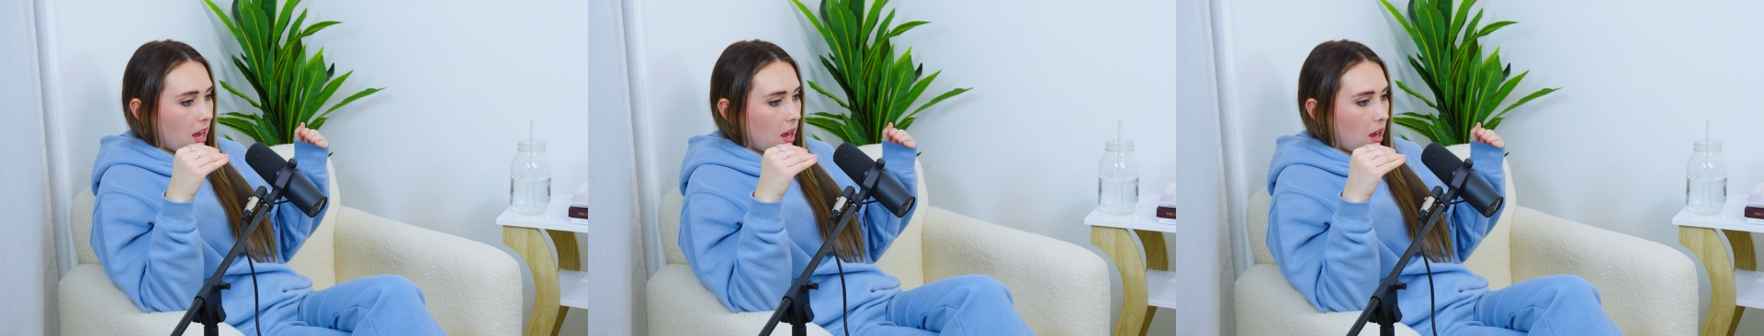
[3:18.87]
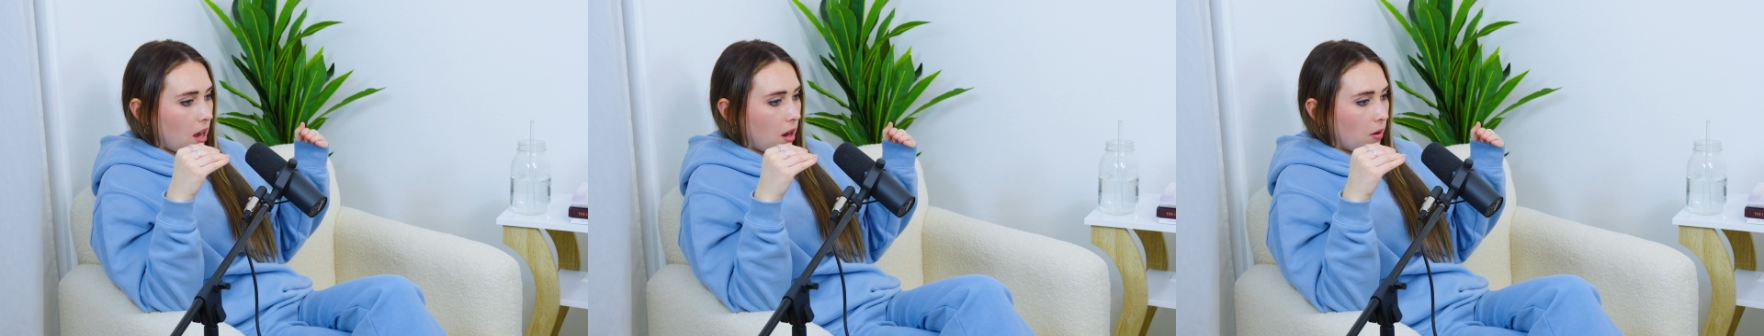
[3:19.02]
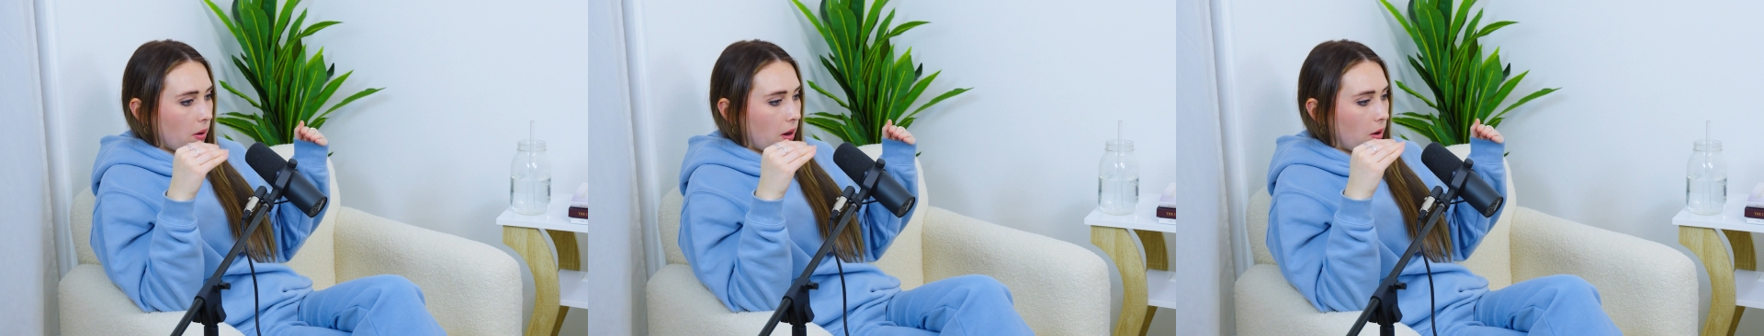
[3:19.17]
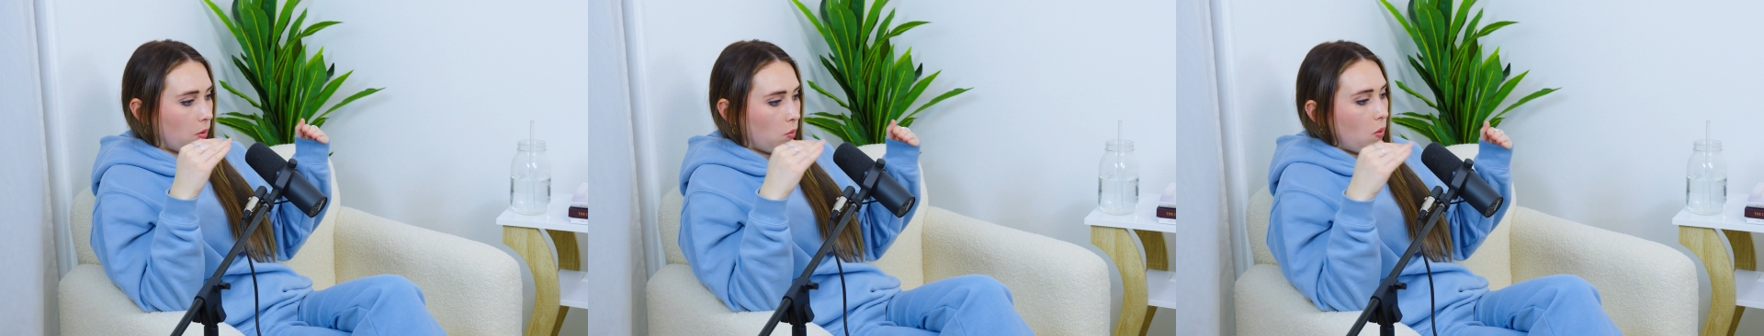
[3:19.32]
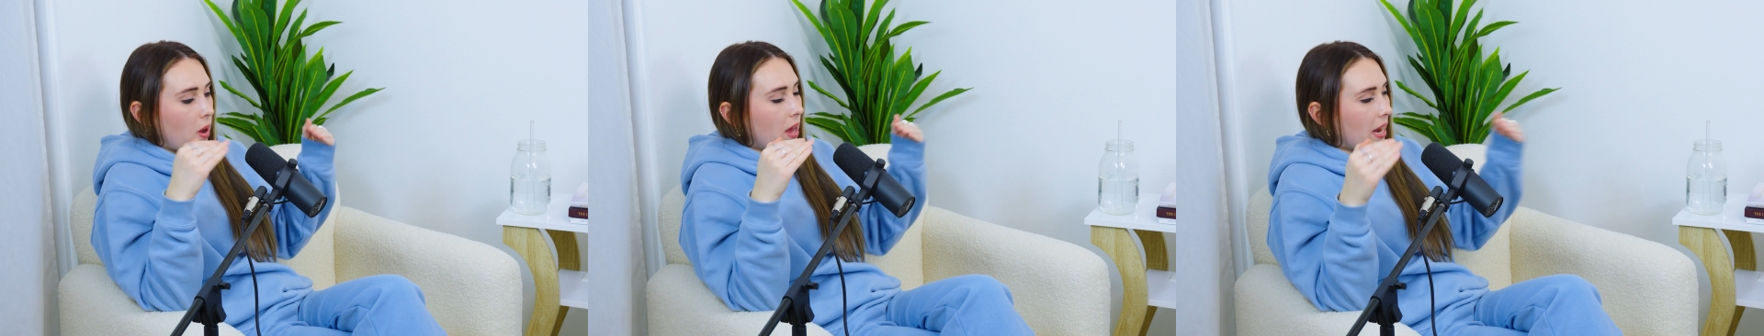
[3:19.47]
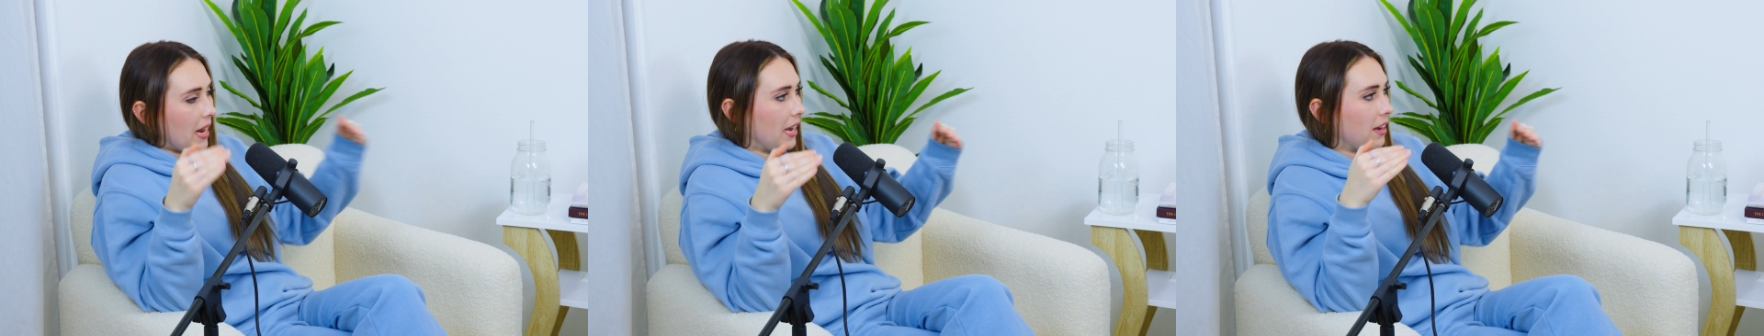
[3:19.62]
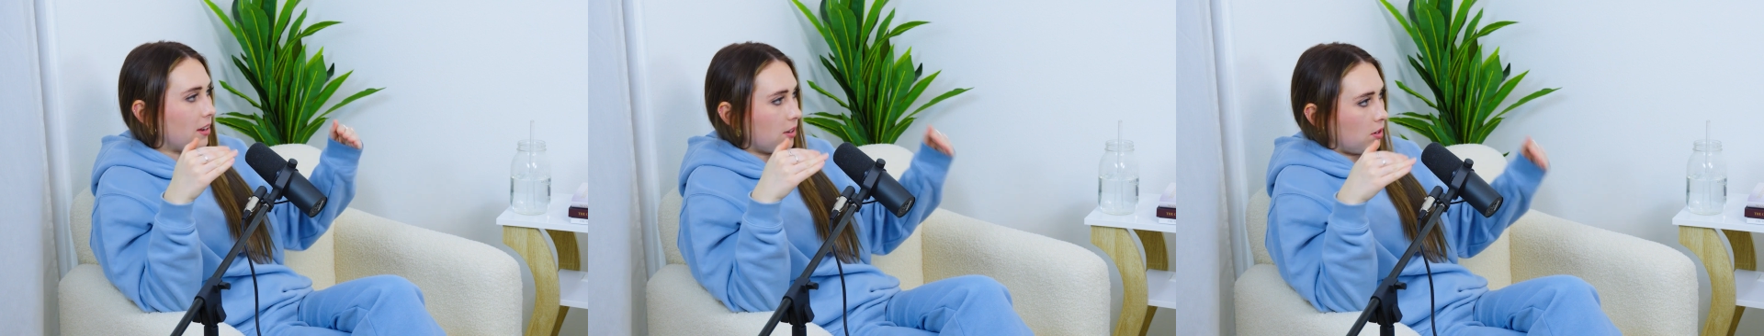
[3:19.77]
around when
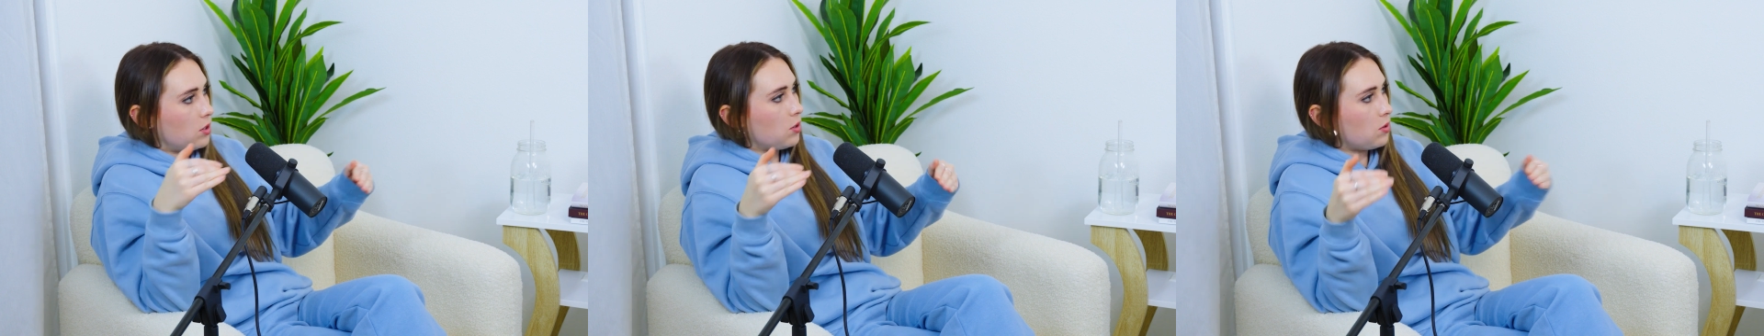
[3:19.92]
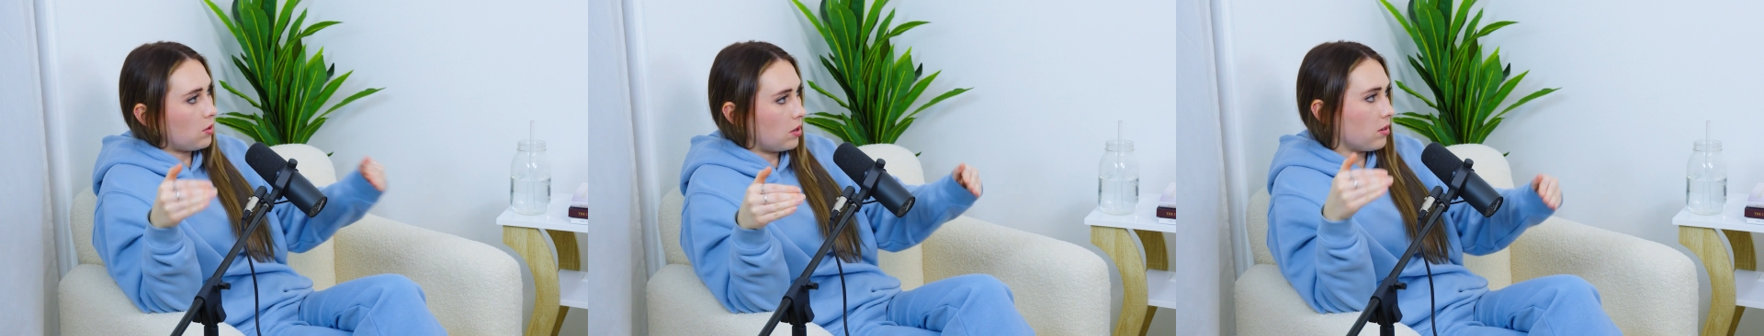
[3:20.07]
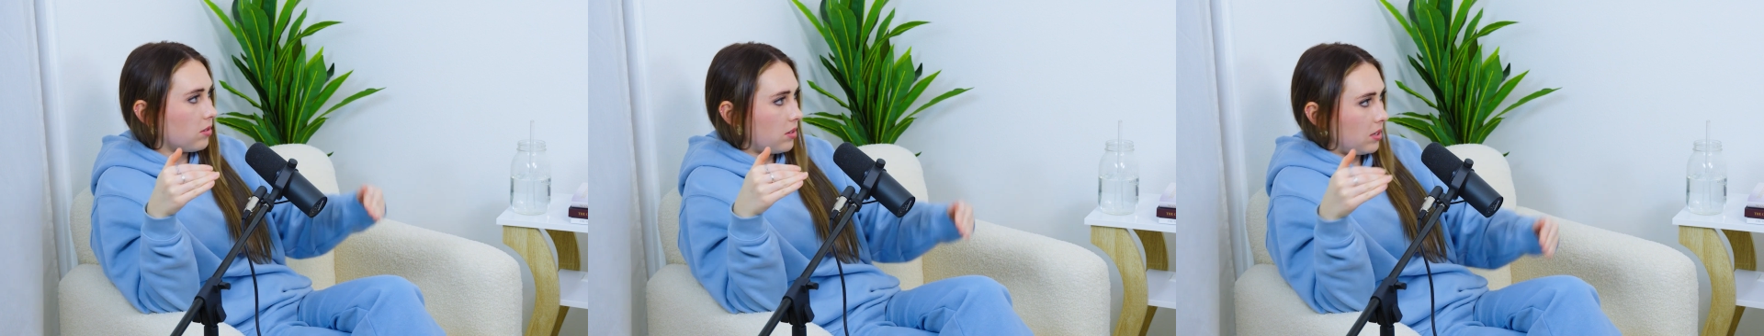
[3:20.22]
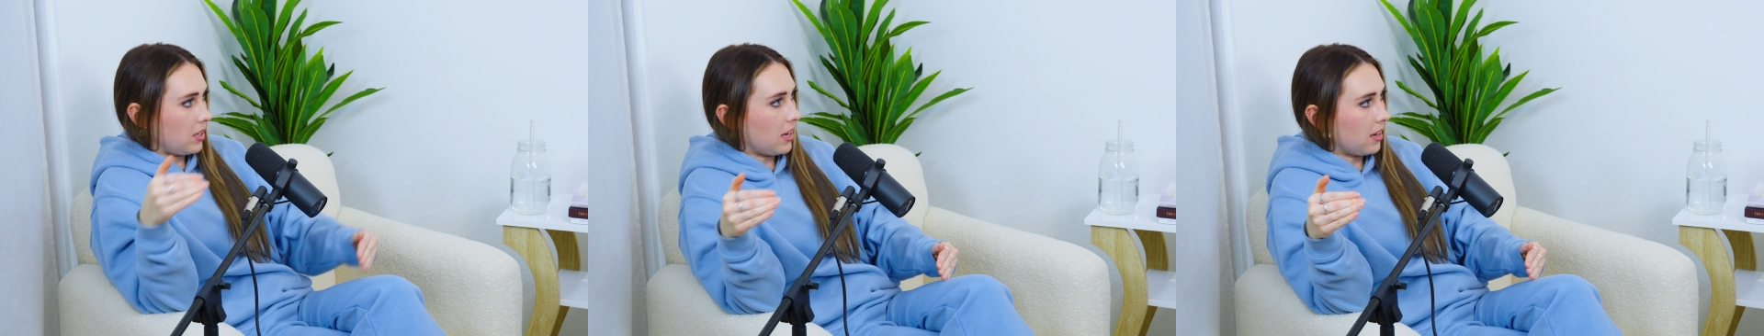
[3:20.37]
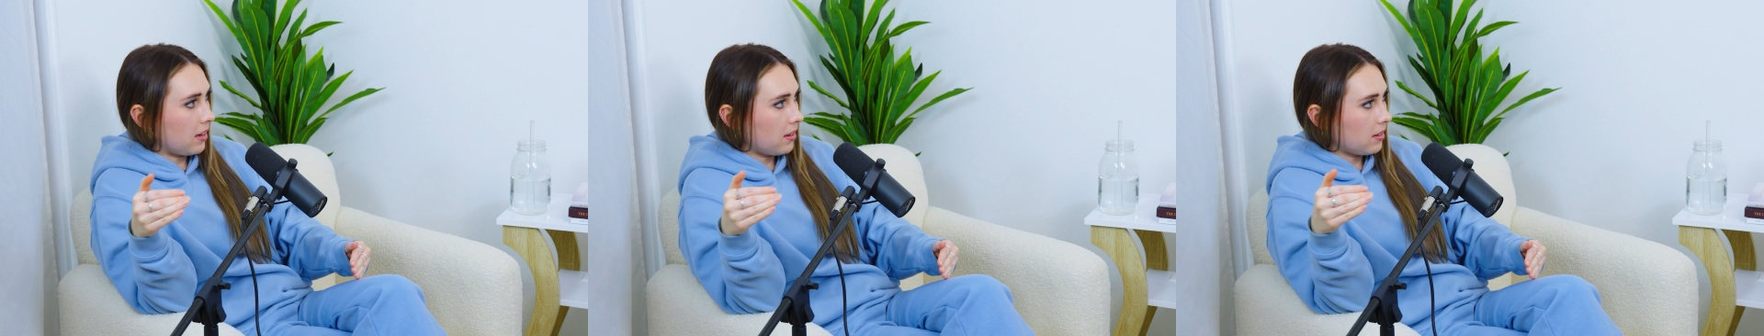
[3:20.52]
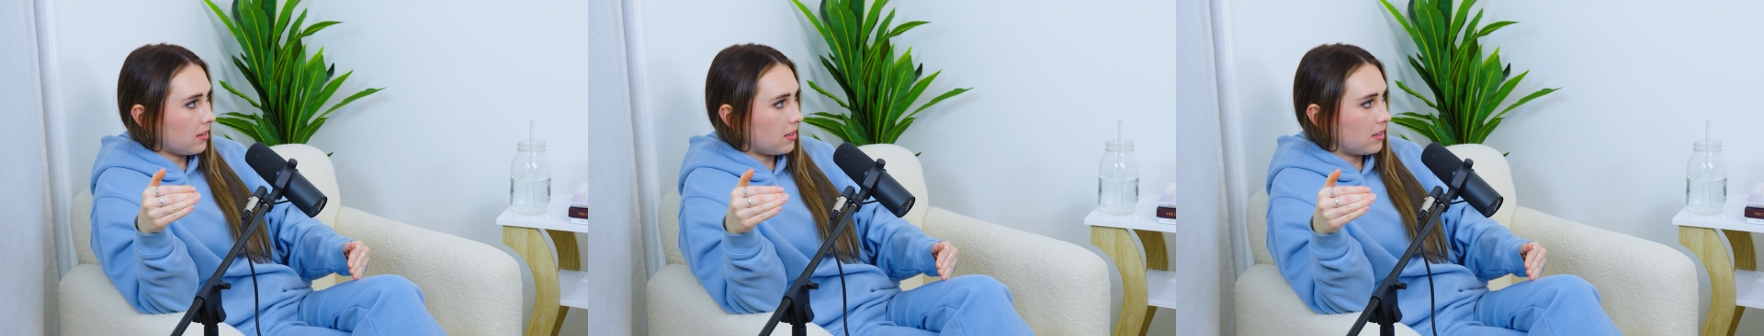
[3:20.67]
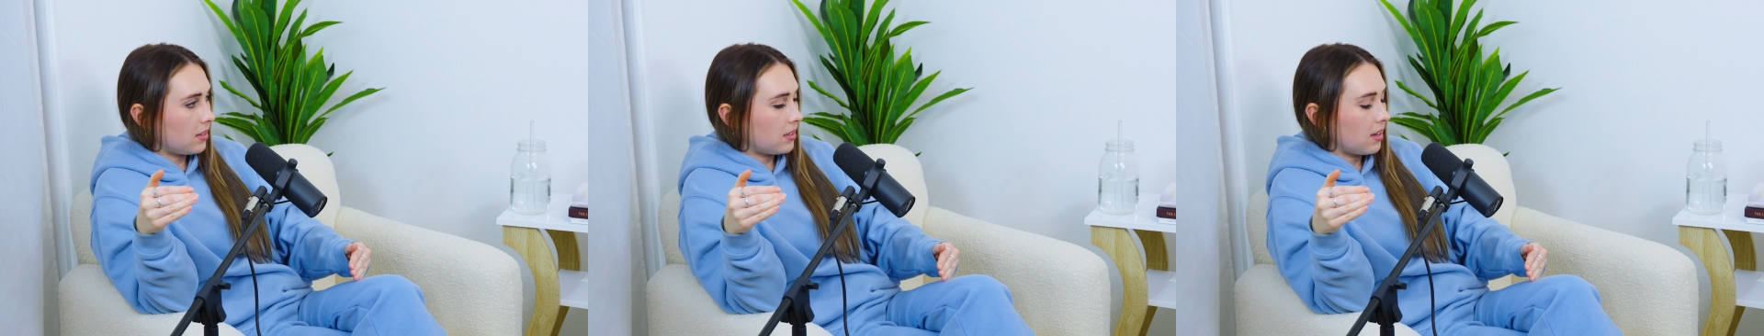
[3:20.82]
I could do those
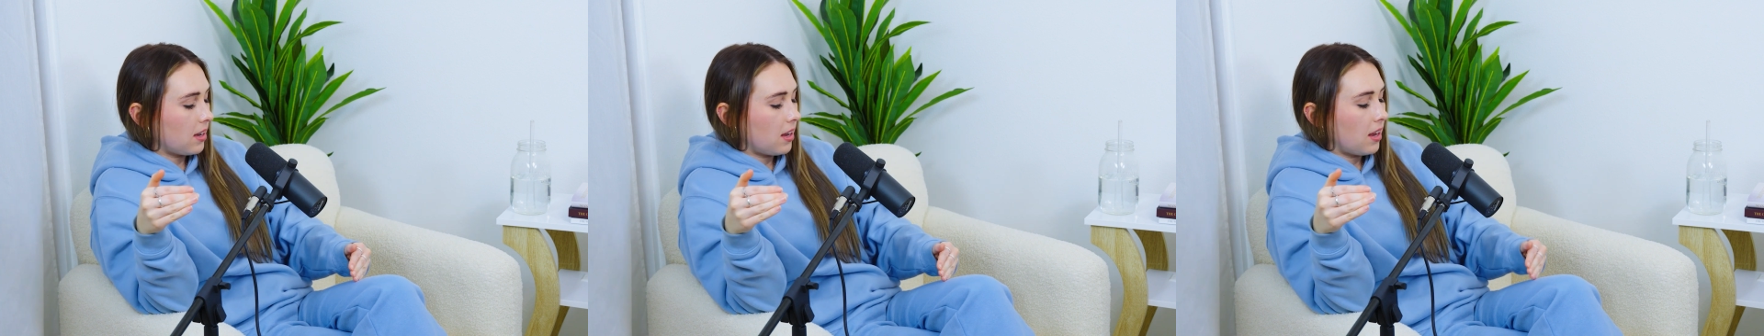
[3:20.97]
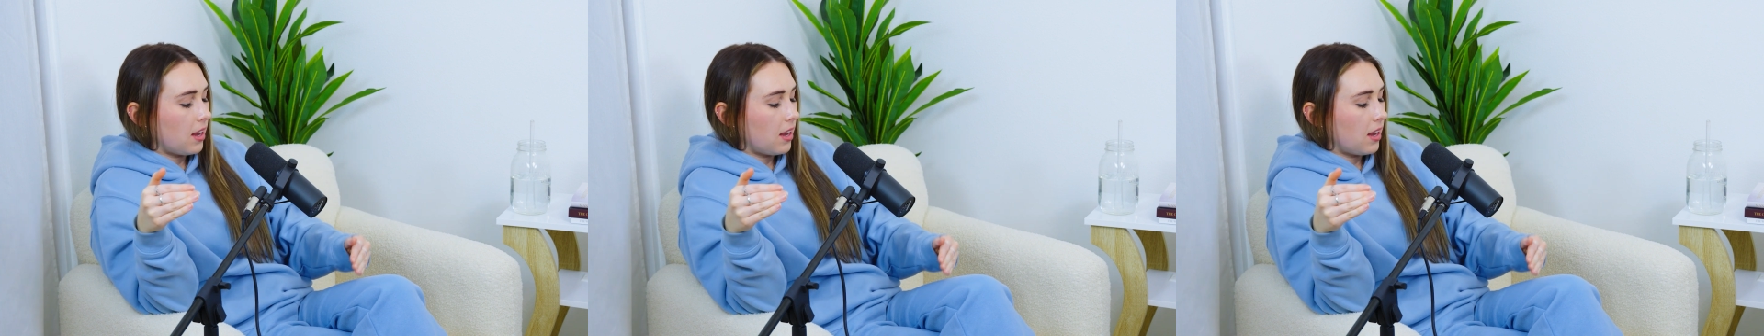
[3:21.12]
things.